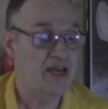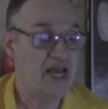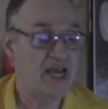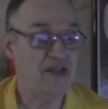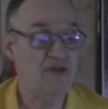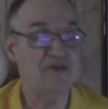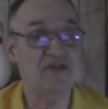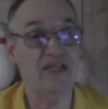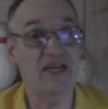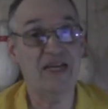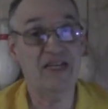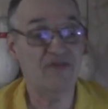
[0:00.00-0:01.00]
and
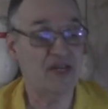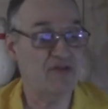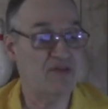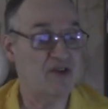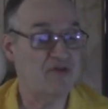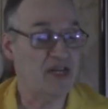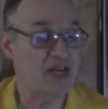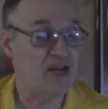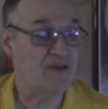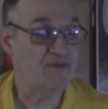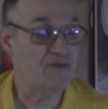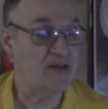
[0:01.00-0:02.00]
UCLA's victory over
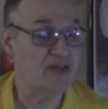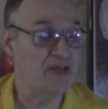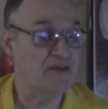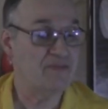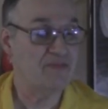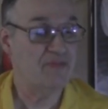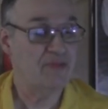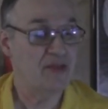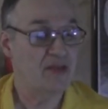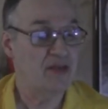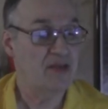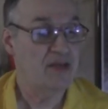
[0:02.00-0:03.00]
California.
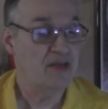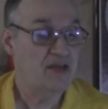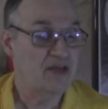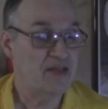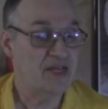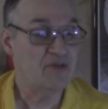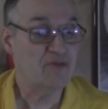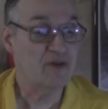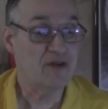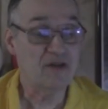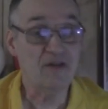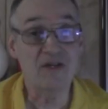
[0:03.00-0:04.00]
These were
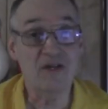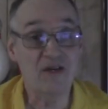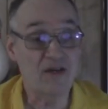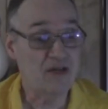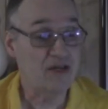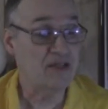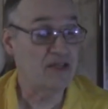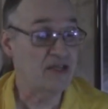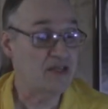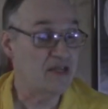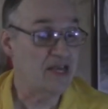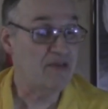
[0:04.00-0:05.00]
all on the
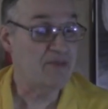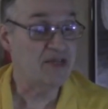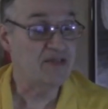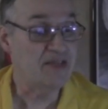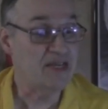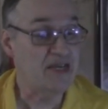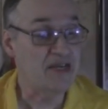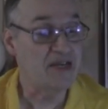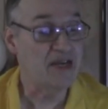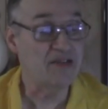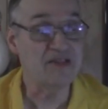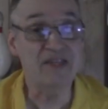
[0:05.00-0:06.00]
ABC
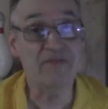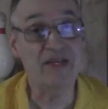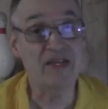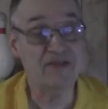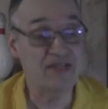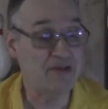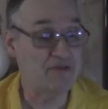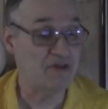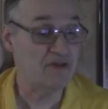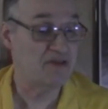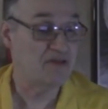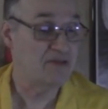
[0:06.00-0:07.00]
and CBS
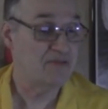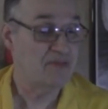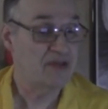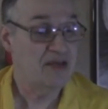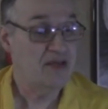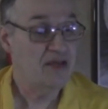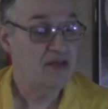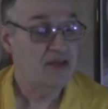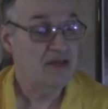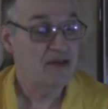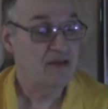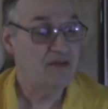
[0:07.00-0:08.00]
networks.
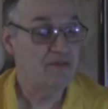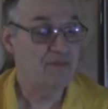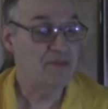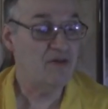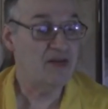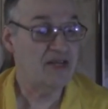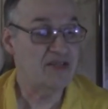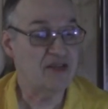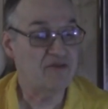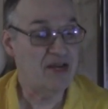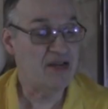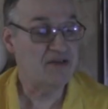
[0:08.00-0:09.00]
Bowling is a
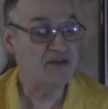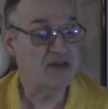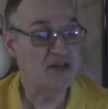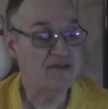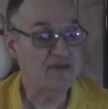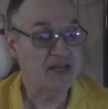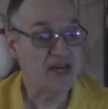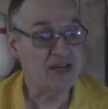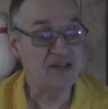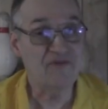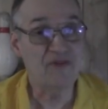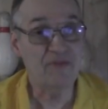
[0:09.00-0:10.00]
great alternative to
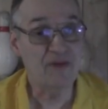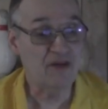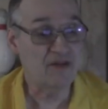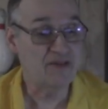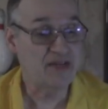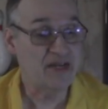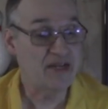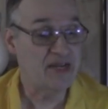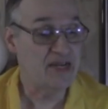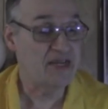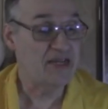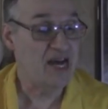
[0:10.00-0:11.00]
college football, said
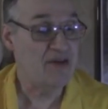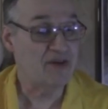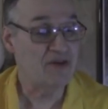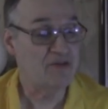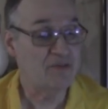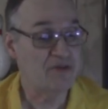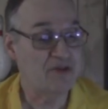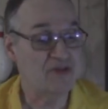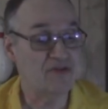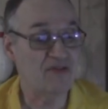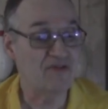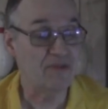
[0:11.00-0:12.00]
Glenn Adamo,
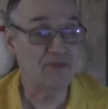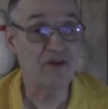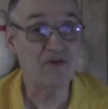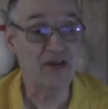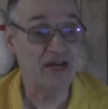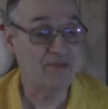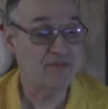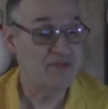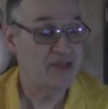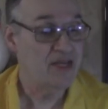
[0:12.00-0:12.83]
producer of the program.